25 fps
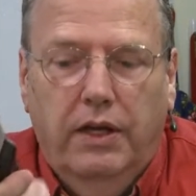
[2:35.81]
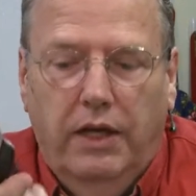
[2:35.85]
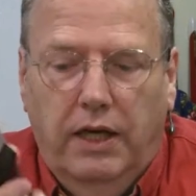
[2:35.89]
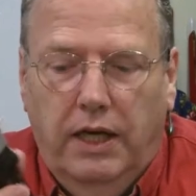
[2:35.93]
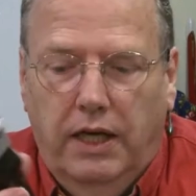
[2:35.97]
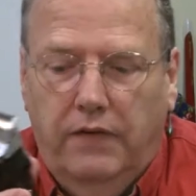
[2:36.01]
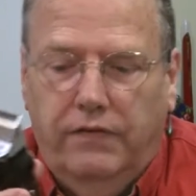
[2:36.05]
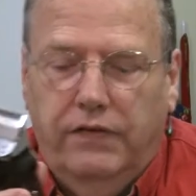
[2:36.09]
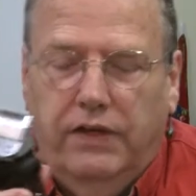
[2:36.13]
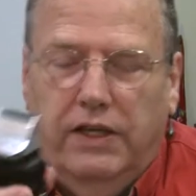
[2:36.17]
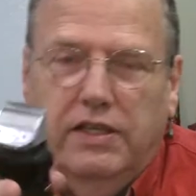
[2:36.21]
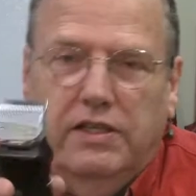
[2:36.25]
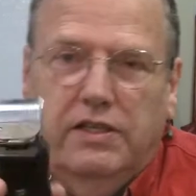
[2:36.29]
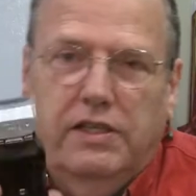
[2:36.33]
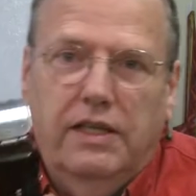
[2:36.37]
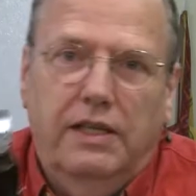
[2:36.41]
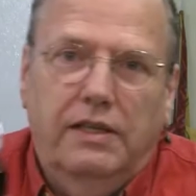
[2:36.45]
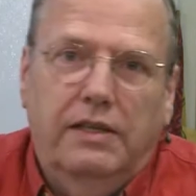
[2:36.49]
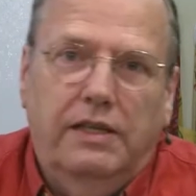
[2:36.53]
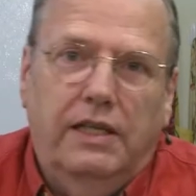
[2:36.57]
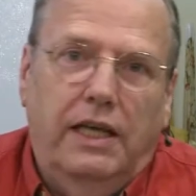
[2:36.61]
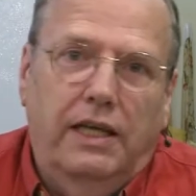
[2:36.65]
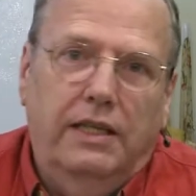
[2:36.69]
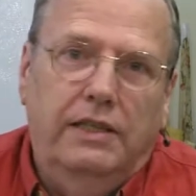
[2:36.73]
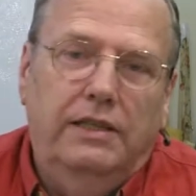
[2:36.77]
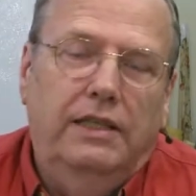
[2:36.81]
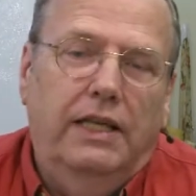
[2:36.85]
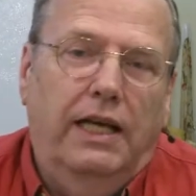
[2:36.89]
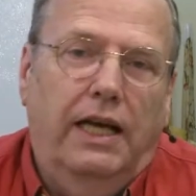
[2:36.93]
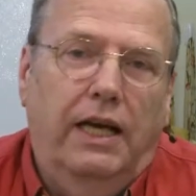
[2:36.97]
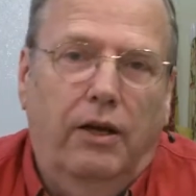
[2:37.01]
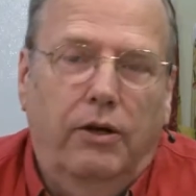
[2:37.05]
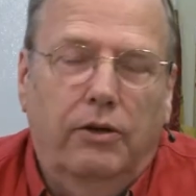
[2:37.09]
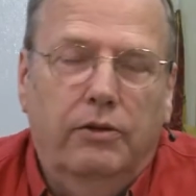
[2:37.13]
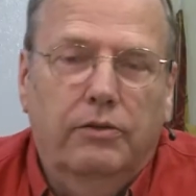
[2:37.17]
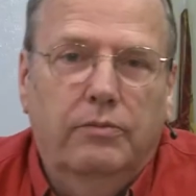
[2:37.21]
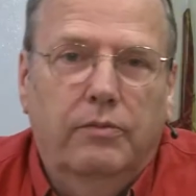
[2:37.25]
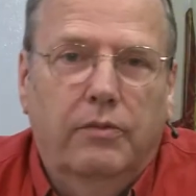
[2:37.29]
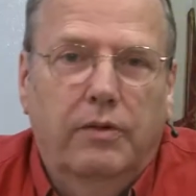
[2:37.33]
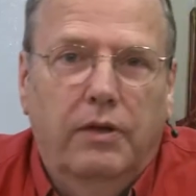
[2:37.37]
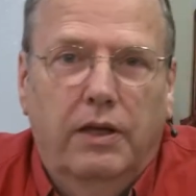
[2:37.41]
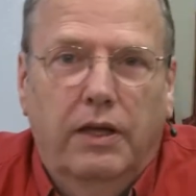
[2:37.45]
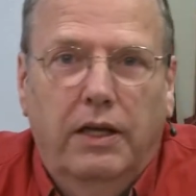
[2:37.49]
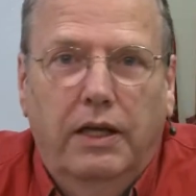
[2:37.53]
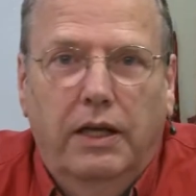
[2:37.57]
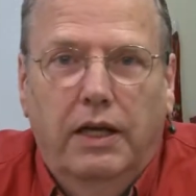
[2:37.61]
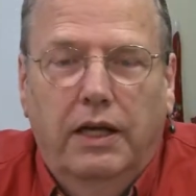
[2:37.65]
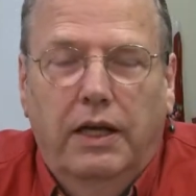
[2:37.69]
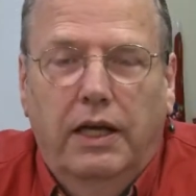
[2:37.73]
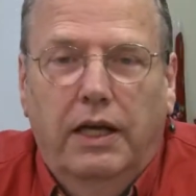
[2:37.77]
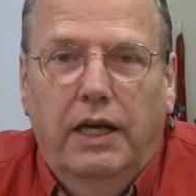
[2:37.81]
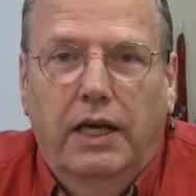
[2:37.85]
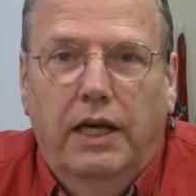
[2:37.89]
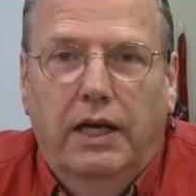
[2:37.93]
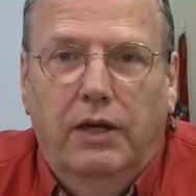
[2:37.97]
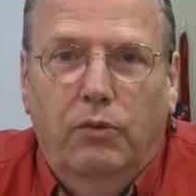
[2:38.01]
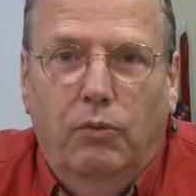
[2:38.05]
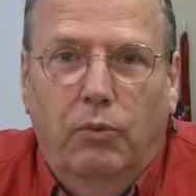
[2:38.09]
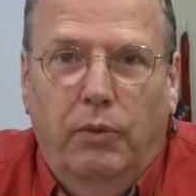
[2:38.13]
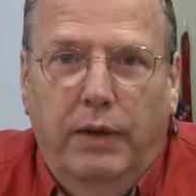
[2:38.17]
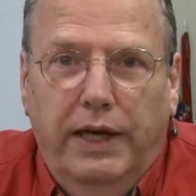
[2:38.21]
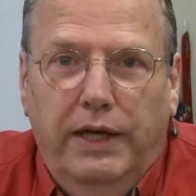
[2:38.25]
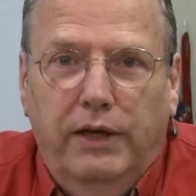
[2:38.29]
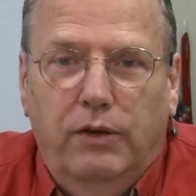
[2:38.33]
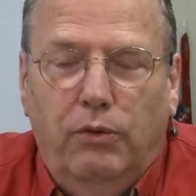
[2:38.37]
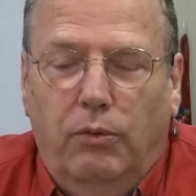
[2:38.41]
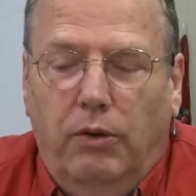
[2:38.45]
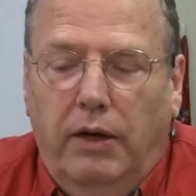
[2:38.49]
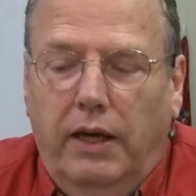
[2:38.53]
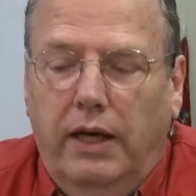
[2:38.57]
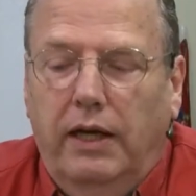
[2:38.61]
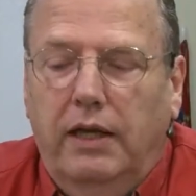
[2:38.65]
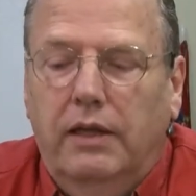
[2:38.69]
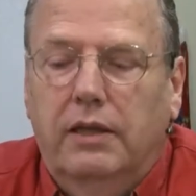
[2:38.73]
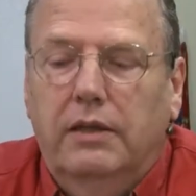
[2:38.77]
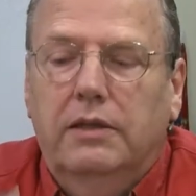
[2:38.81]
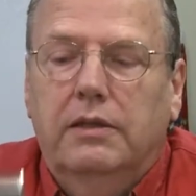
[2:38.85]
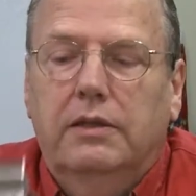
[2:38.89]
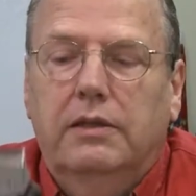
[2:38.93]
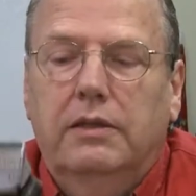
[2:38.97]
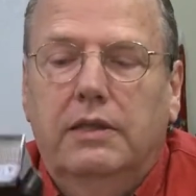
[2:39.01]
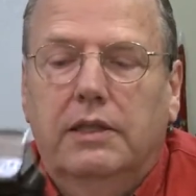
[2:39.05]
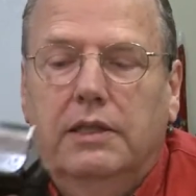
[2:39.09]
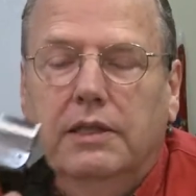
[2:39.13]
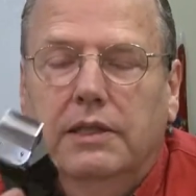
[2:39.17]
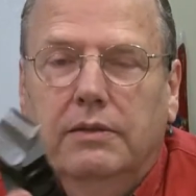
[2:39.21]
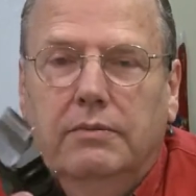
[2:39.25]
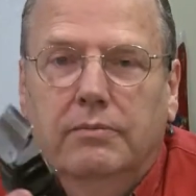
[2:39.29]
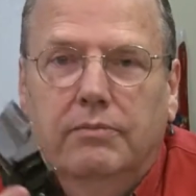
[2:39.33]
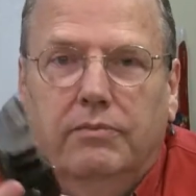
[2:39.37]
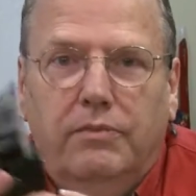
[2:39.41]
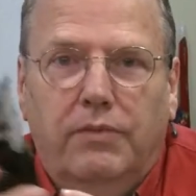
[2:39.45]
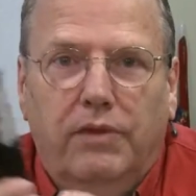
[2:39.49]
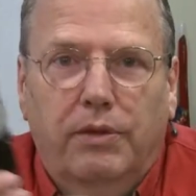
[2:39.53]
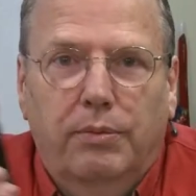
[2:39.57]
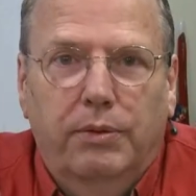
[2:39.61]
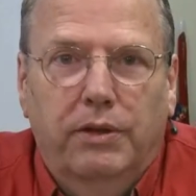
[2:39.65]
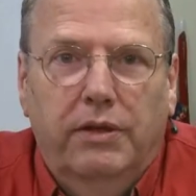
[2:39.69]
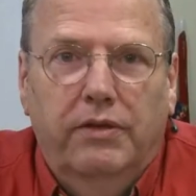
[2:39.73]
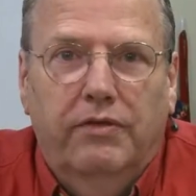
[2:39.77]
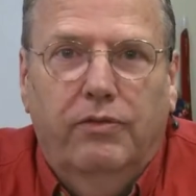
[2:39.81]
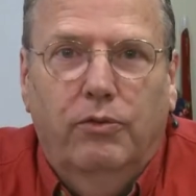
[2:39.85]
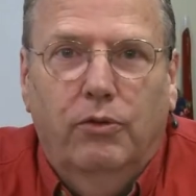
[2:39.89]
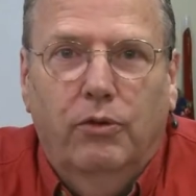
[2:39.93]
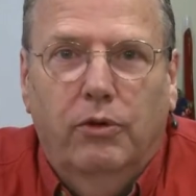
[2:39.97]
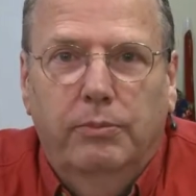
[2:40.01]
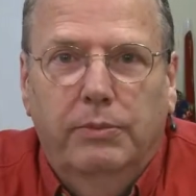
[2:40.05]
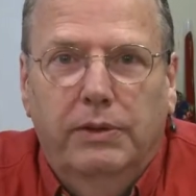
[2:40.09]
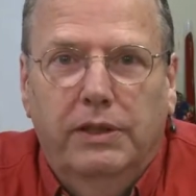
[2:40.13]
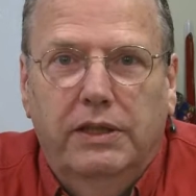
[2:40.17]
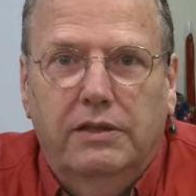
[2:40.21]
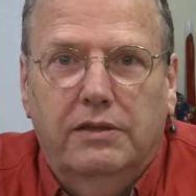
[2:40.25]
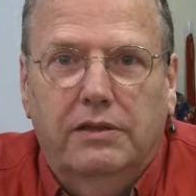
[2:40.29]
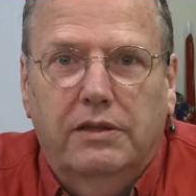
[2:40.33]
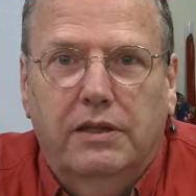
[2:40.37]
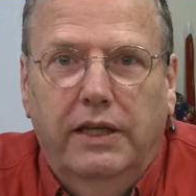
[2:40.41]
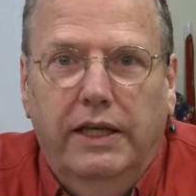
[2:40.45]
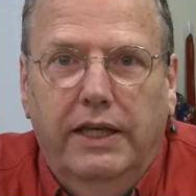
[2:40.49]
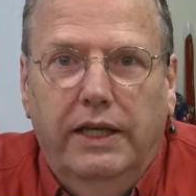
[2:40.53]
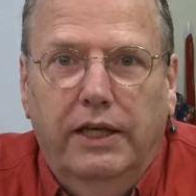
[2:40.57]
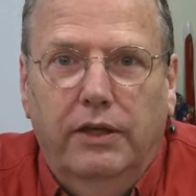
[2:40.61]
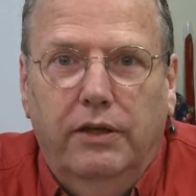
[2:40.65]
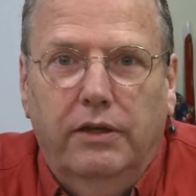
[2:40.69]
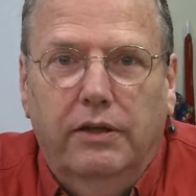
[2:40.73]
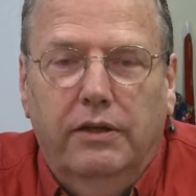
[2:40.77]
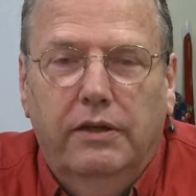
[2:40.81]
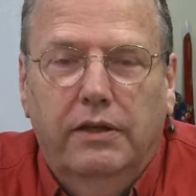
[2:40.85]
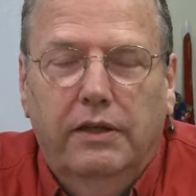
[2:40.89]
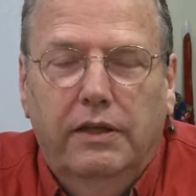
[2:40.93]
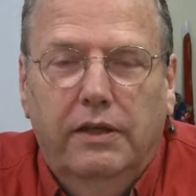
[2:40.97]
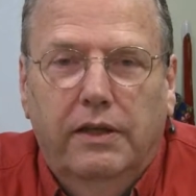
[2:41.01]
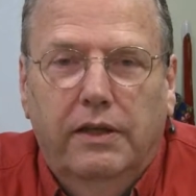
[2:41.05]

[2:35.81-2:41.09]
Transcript: And if I set that down and wait a while, 3 or 4 minutes later,